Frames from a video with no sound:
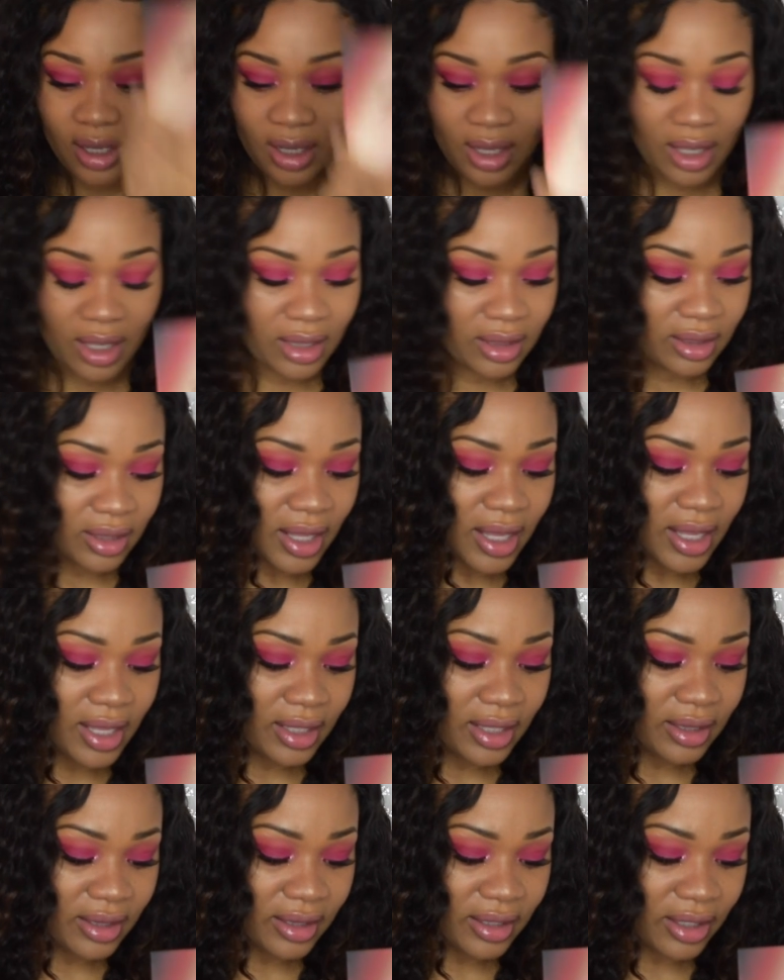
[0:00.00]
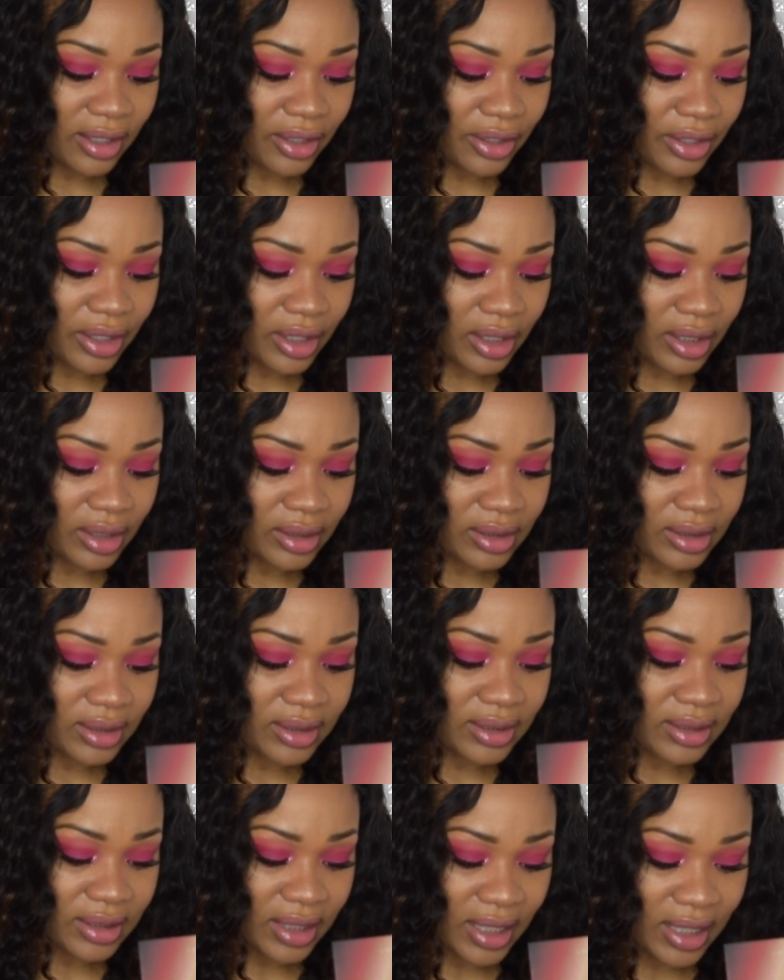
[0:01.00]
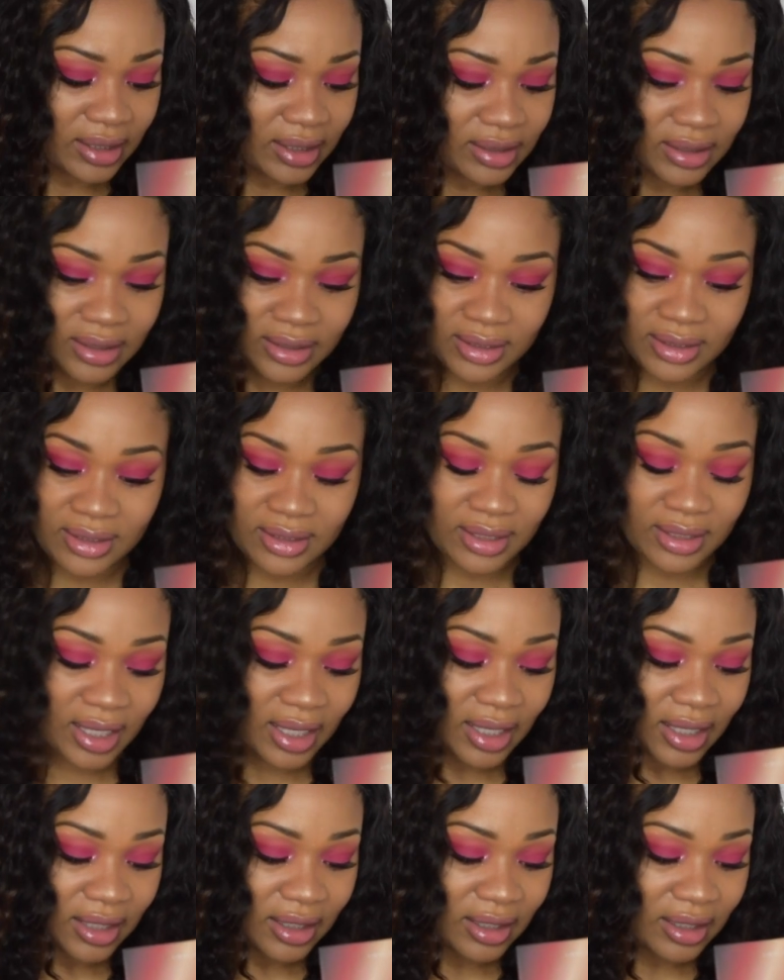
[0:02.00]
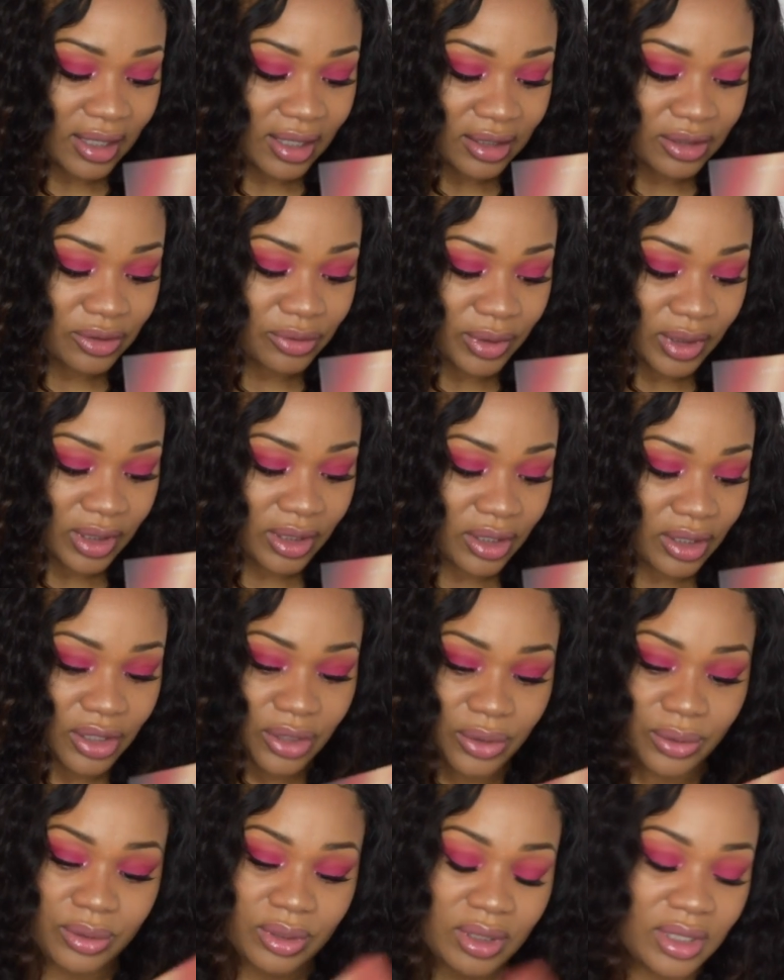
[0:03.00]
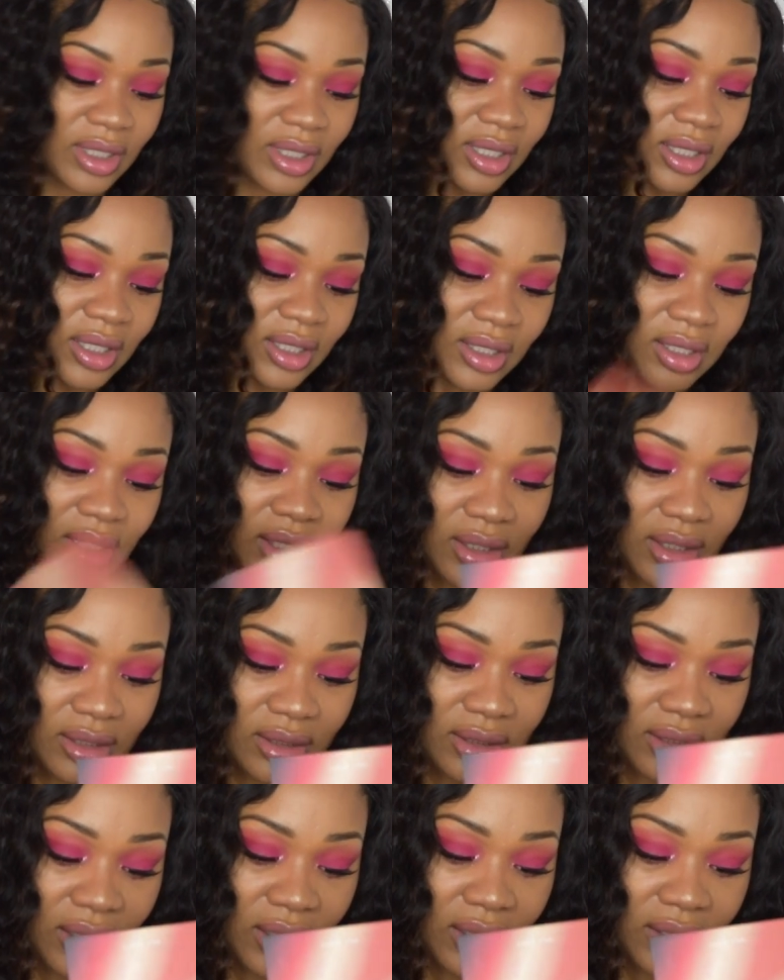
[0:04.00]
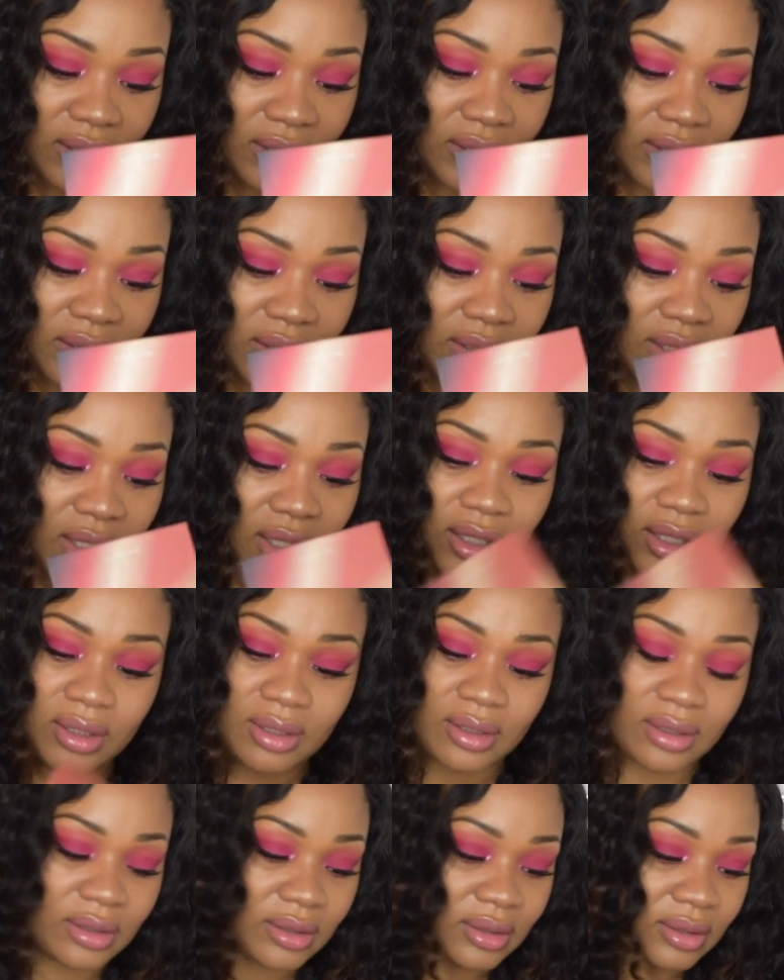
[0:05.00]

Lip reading: And then there is Skin to Skin. That's really cute. Skin to Skin.